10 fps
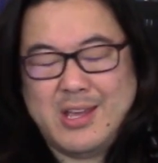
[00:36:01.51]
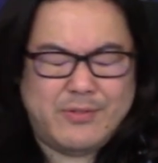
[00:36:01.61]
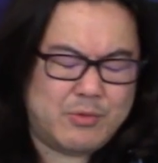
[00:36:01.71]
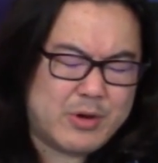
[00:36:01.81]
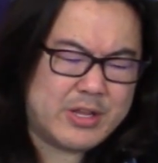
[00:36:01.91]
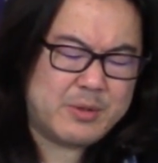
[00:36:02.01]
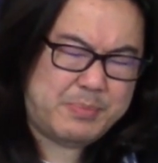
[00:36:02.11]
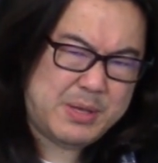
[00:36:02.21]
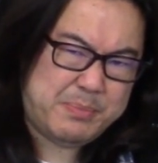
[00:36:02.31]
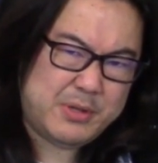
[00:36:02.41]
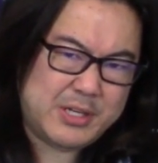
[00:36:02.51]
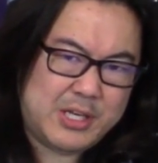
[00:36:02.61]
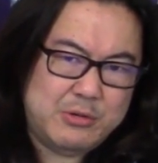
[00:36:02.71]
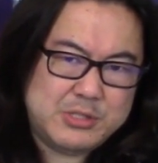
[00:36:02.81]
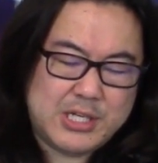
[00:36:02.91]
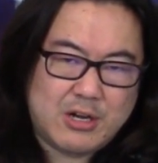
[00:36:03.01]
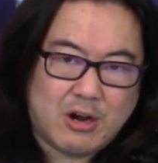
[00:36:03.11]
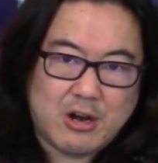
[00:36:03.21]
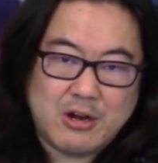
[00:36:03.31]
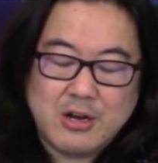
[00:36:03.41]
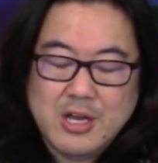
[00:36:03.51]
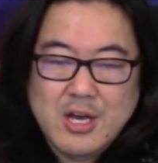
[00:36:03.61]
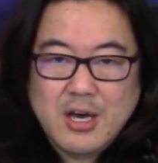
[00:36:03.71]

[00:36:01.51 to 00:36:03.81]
Even one of the people accusing Art